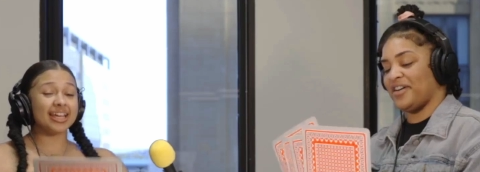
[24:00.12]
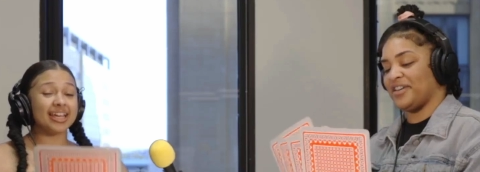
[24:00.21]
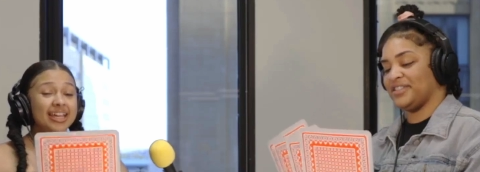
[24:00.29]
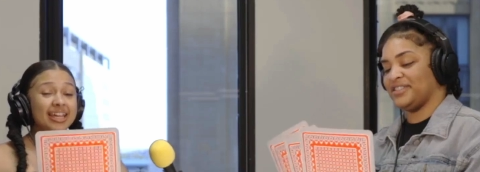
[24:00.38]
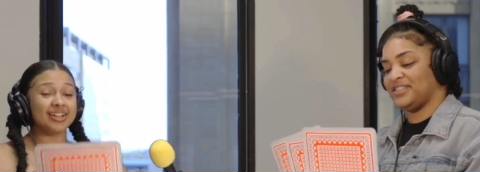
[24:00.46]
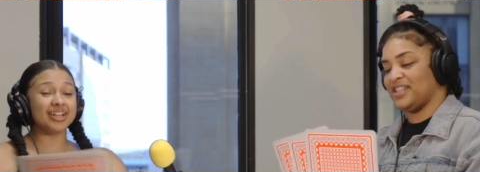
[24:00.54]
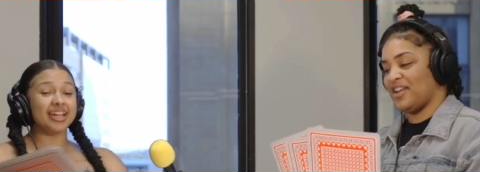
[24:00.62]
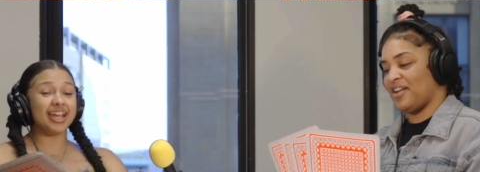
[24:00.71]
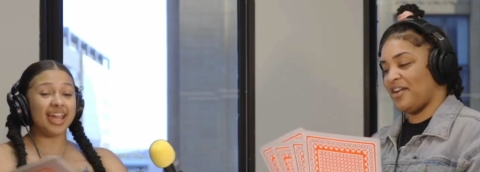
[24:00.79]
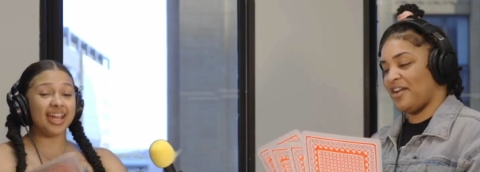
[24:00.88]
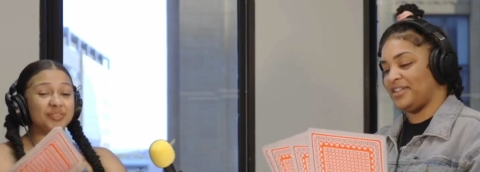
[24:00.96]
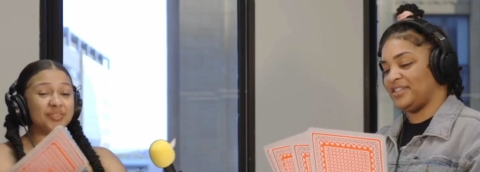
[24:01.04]
Speaker 1: either he
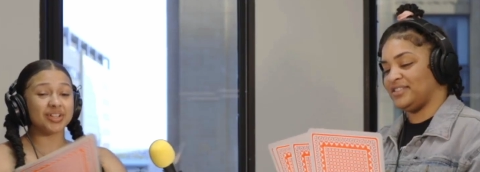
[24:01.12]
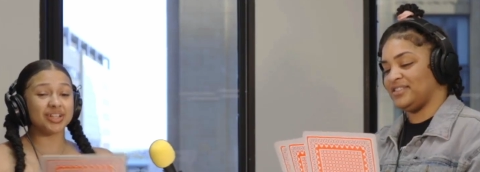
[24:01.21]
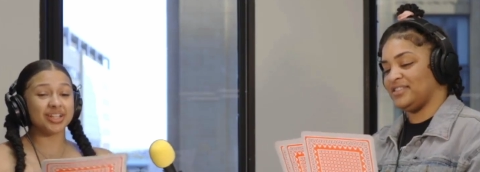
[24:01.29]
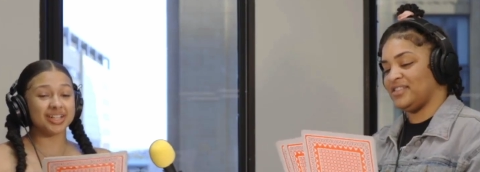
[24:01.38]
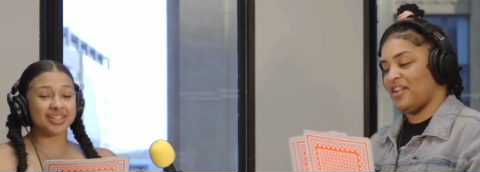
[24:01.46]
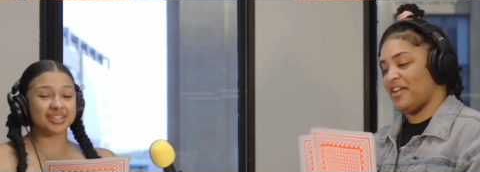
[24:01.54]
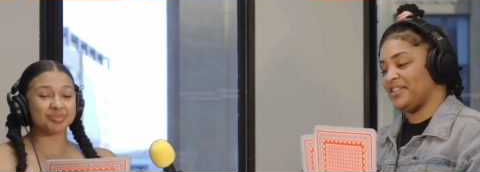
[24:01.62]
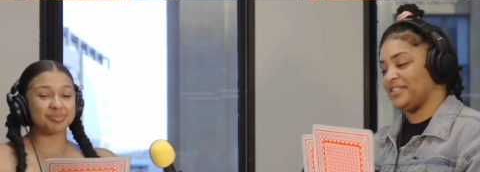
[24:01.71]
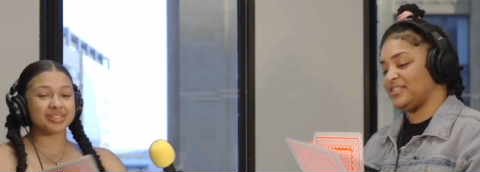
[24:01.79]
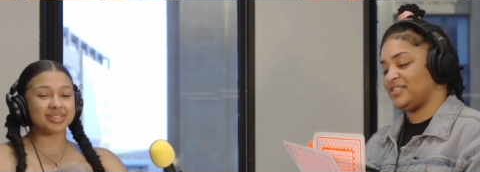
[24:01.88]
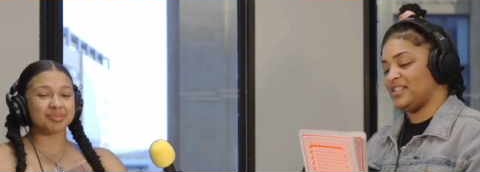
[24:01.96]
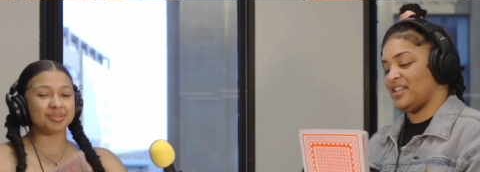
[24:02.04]
ate it for lunch bitch
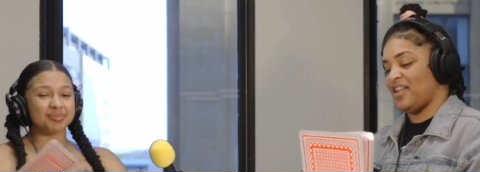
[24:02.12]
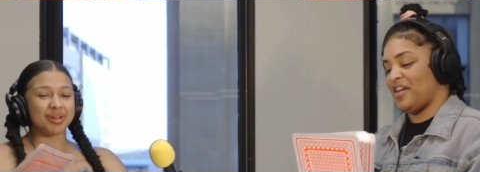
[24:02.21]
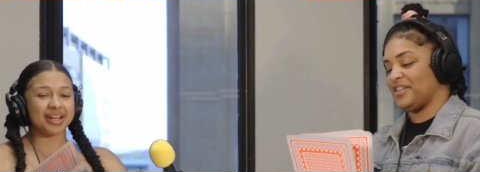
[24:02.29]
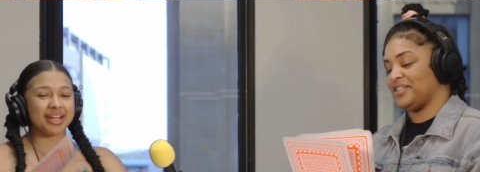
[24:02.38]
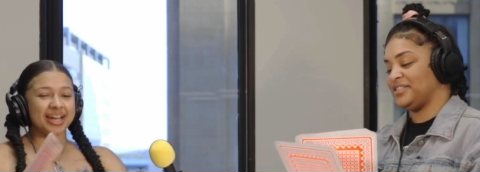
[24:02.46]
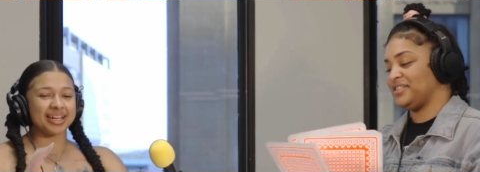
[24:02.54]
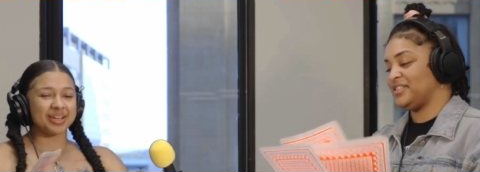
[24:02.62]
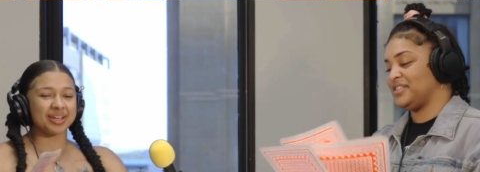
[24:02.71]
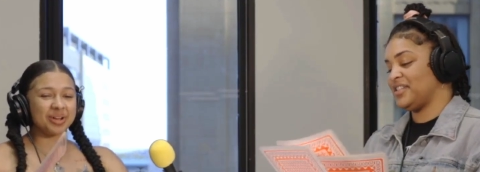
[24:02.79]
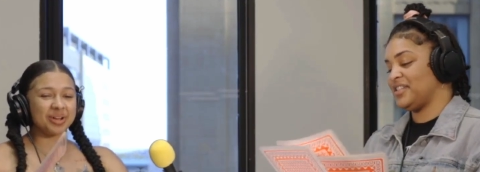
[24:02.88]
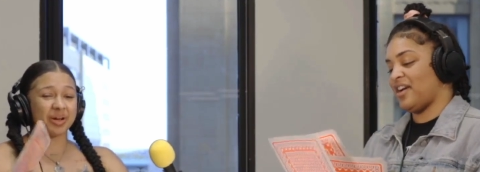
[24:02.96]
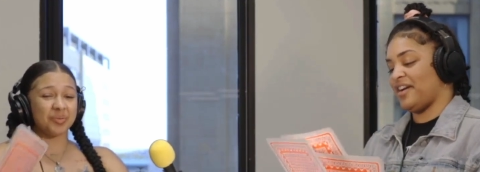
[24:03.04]
i'm a baddie i get
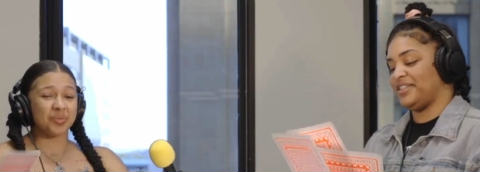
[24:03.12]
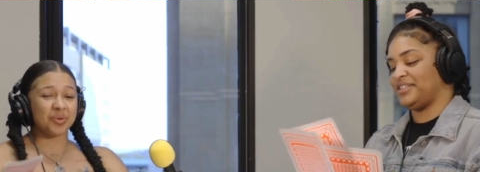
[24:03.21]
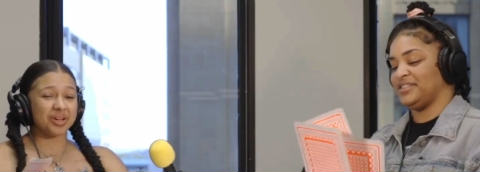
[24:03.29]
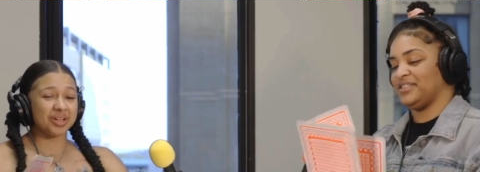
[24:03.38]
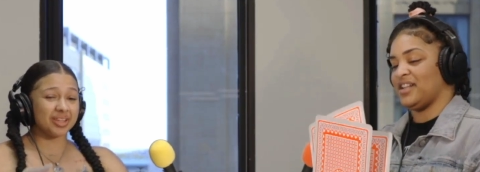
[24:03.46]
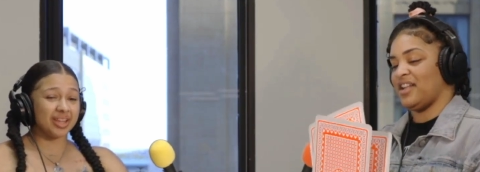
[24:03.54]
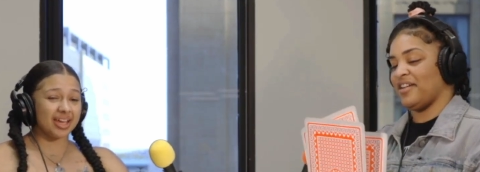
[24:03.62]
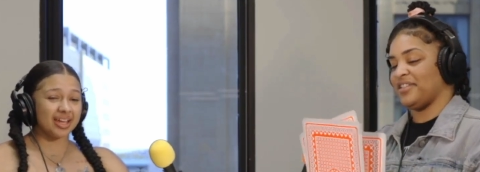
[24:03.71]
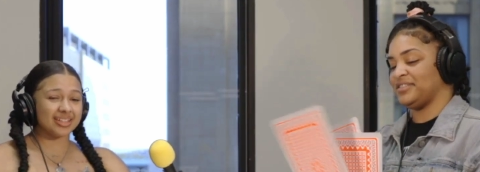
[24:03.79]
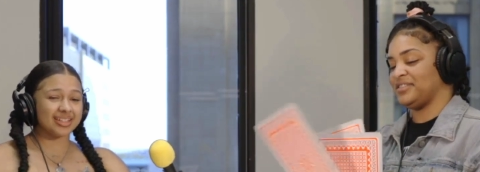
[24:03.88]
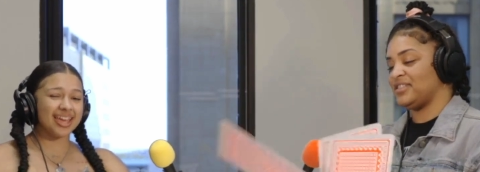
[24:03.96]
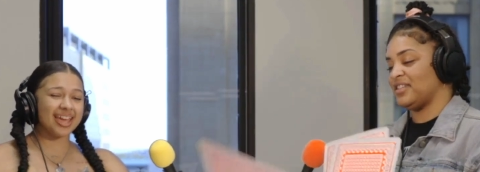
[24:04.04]
what i want like,
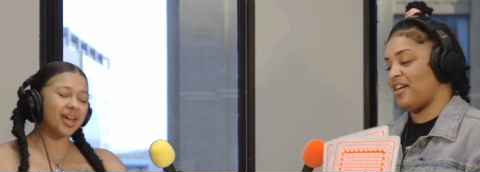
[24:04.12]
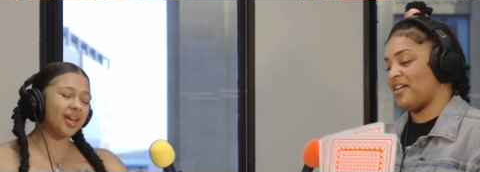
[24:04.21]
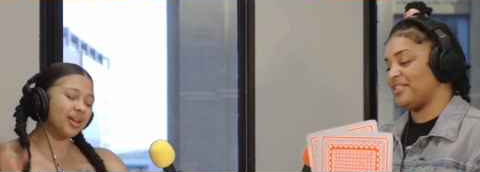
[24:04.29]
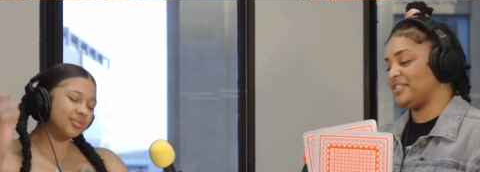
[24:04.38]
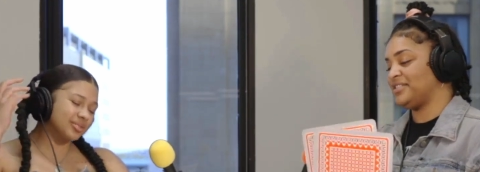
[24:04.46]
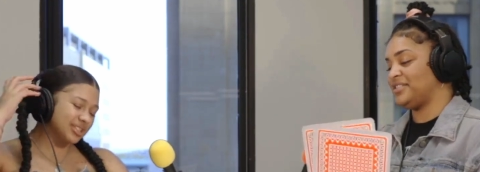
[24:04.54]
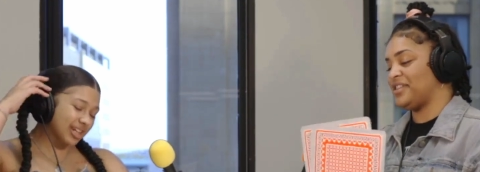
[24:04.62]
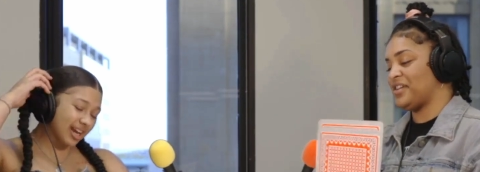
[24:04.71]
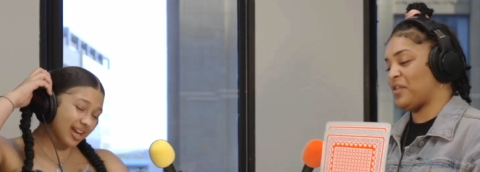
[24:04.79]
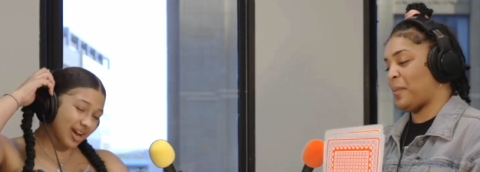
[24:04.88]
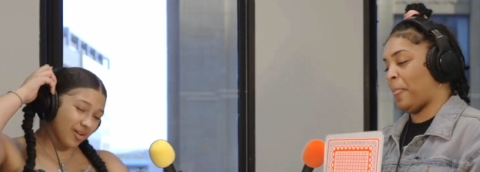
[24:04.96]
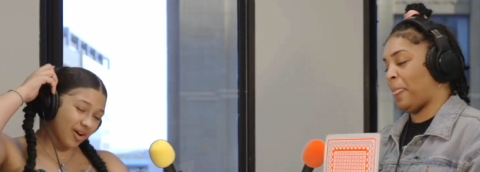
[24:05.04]
damn, shout
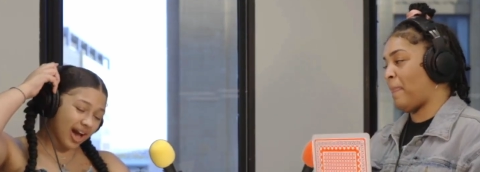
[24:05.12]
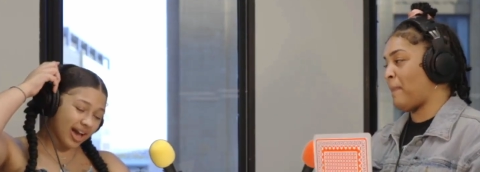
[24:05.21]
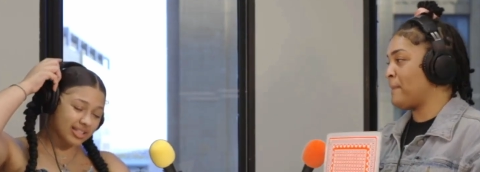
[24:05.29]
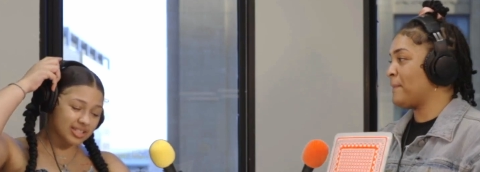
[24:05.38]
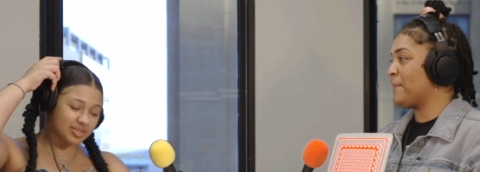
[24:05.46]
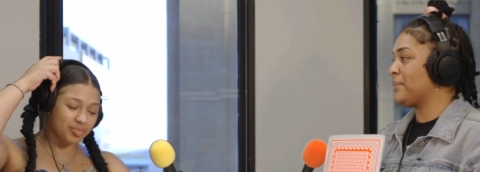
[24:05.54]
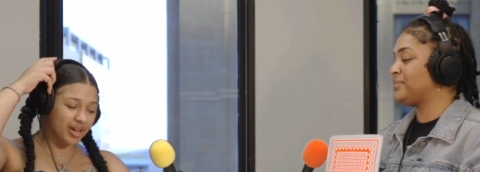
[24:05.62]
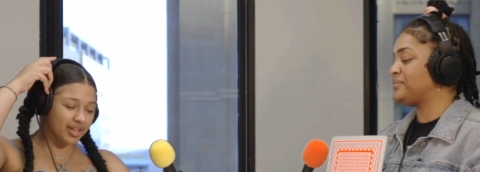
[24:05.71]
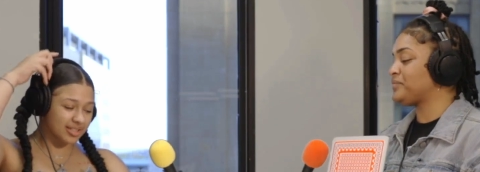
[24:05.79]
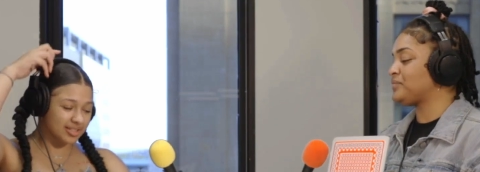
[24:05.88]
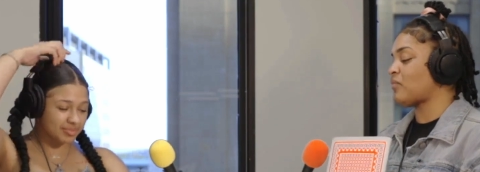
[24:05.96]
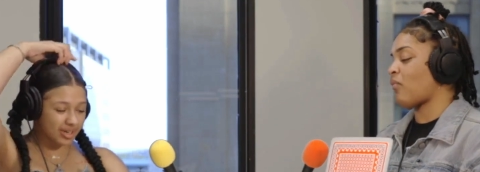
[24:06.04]
out Ice
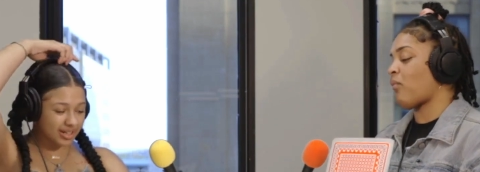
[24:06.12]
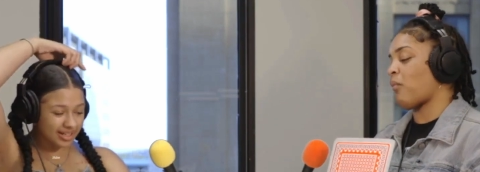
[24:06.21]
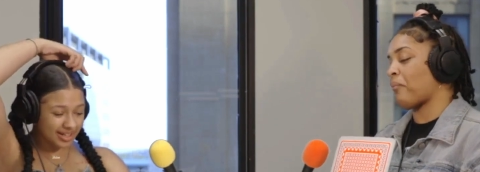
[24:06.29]
Spice, my nigga,